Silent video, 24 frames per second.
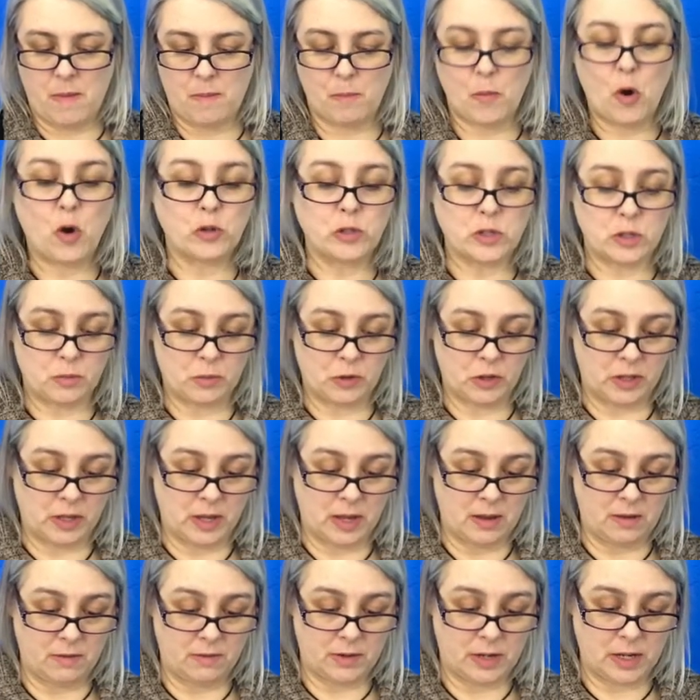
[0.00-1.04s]
Most
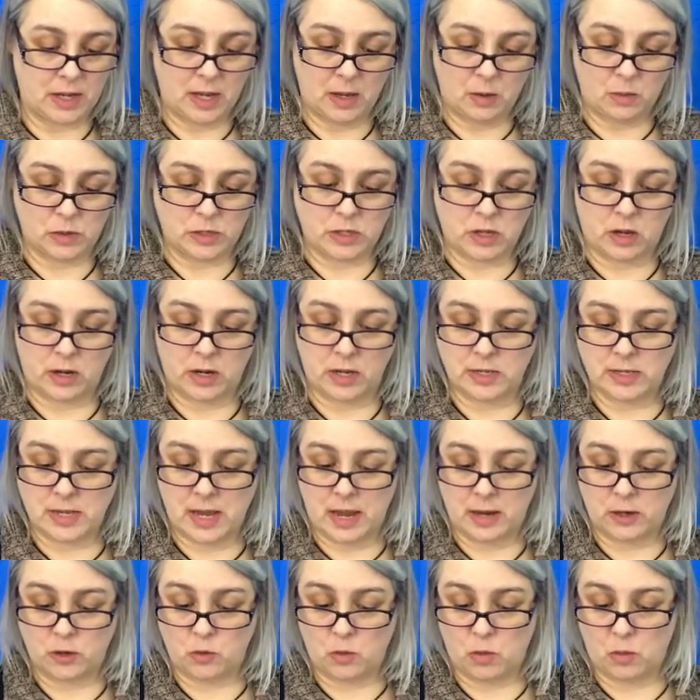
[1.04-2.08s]
believed he was on his
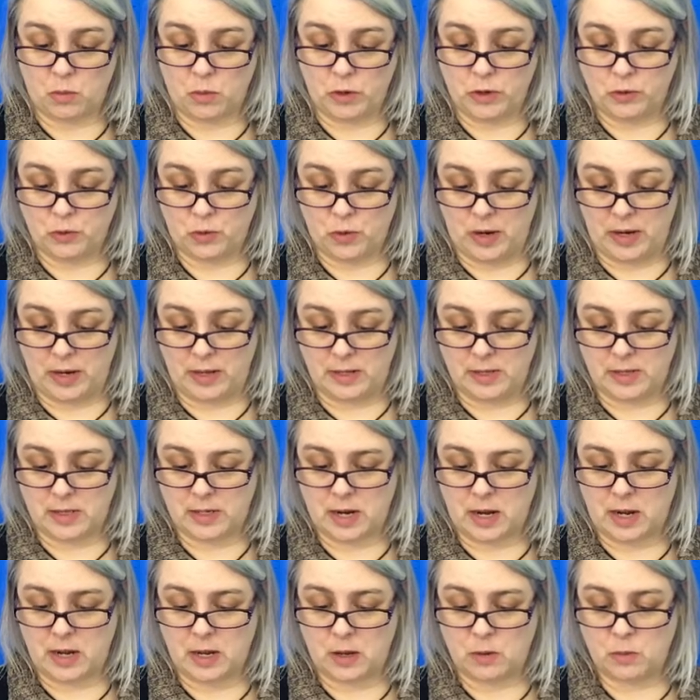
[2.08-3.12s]
annual retreat,
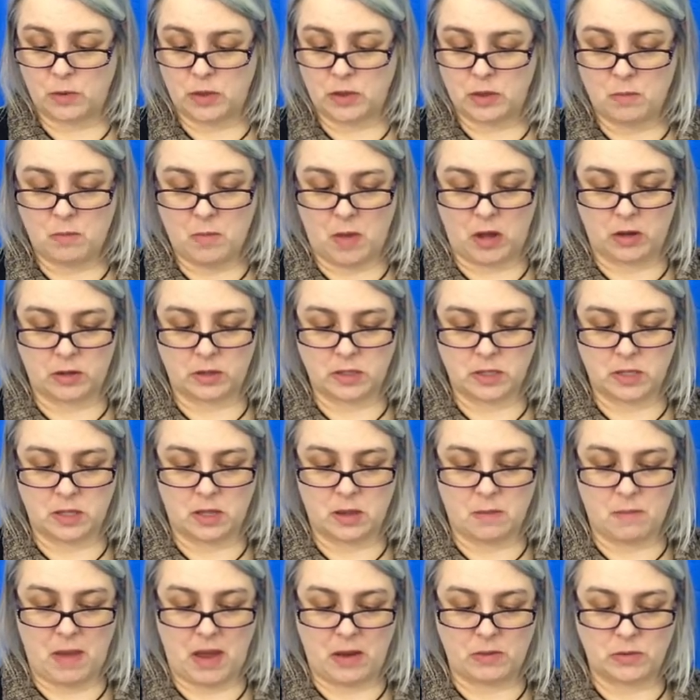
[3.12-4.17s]
studying with the monks in
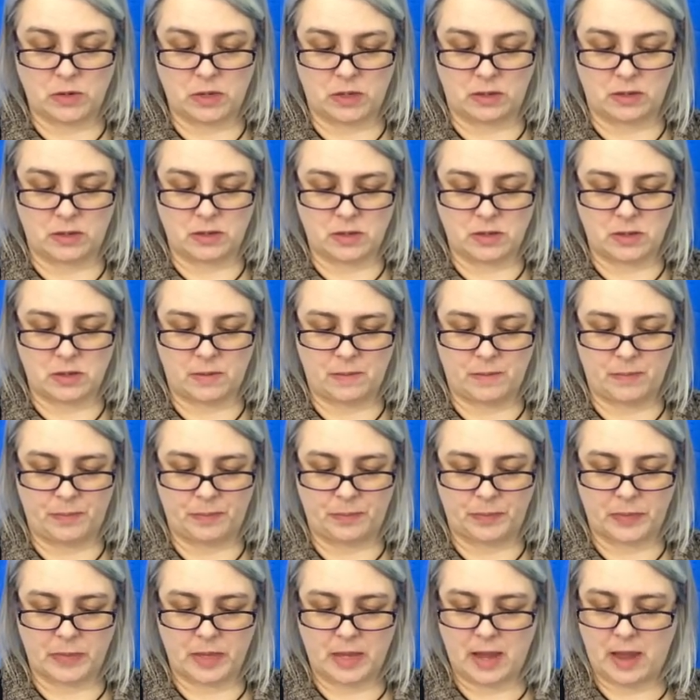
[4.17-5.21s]
the mountains.
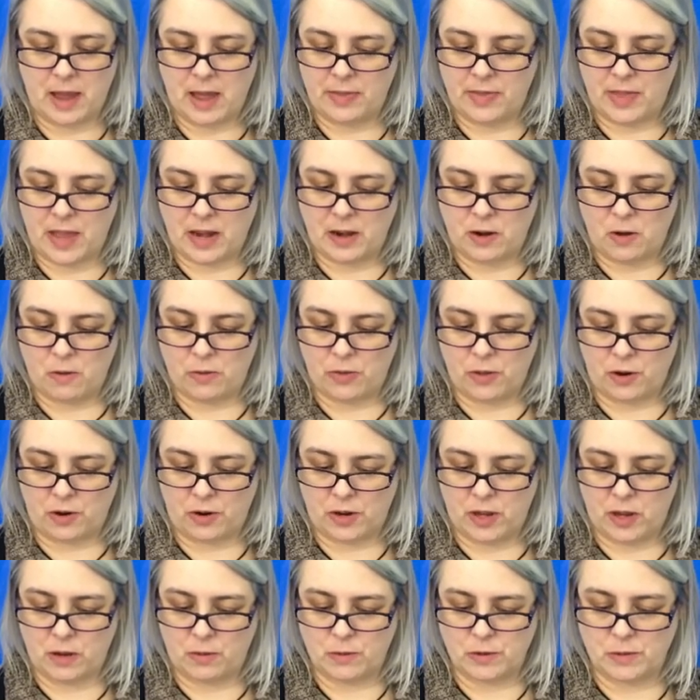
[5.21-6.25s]
Had they known their
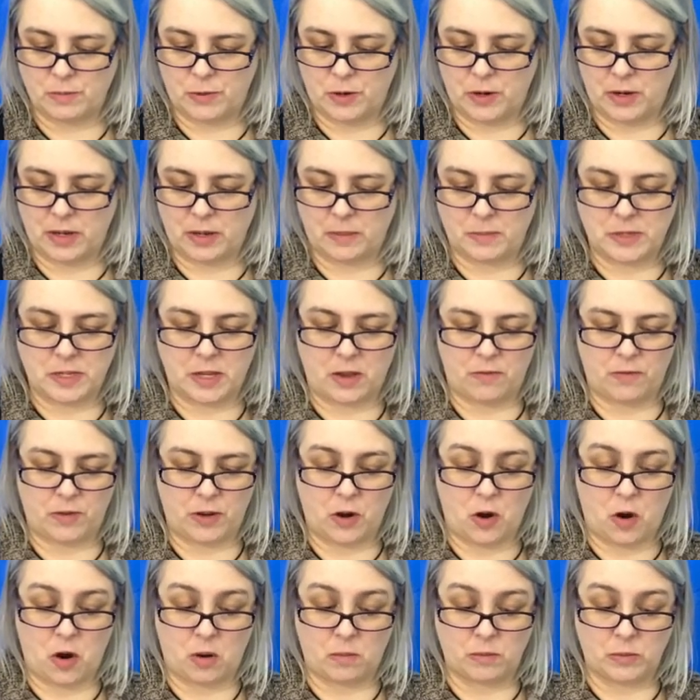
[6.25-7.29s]
king was putting himself
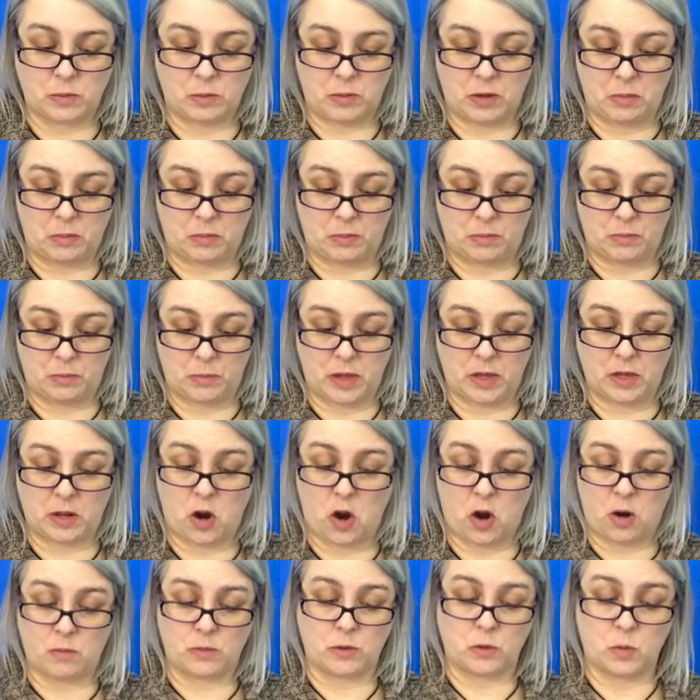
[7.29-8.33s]
in
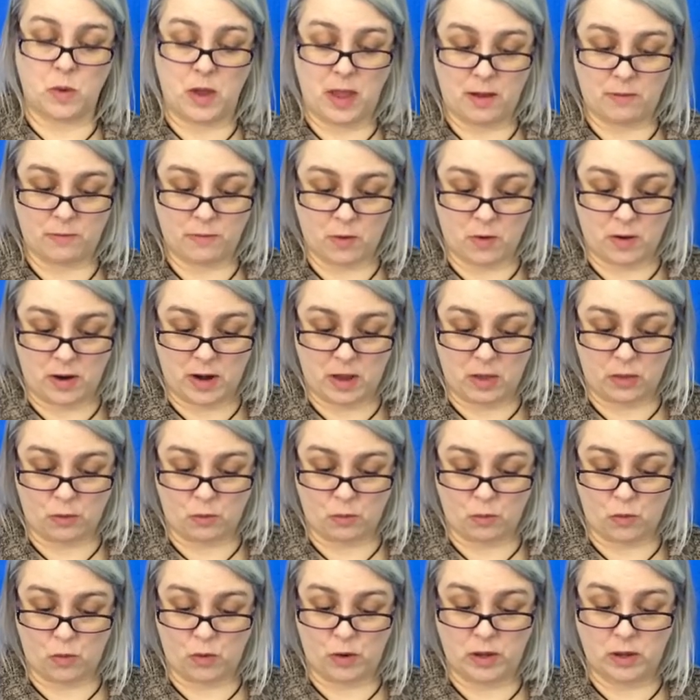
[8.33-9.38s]
harm's way for another
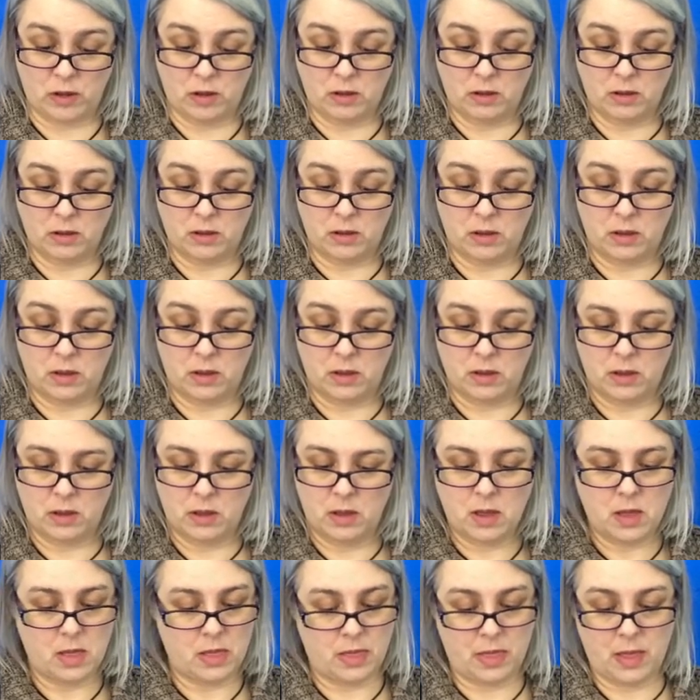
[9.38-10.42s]
royal,
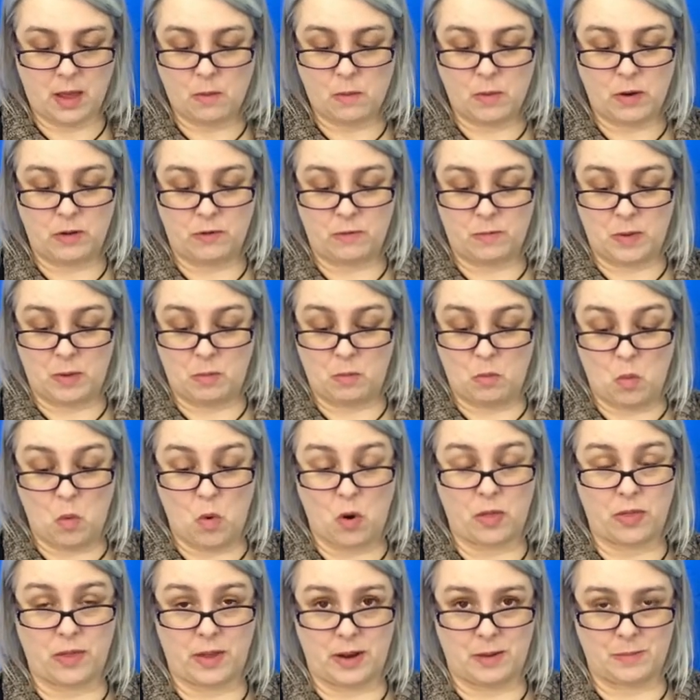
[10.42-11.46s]
they would have been
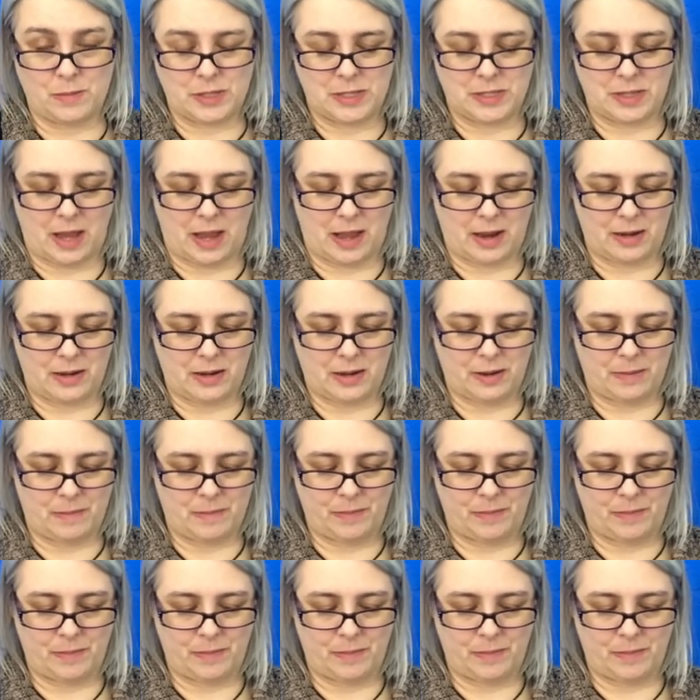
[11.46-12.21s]
more than upset.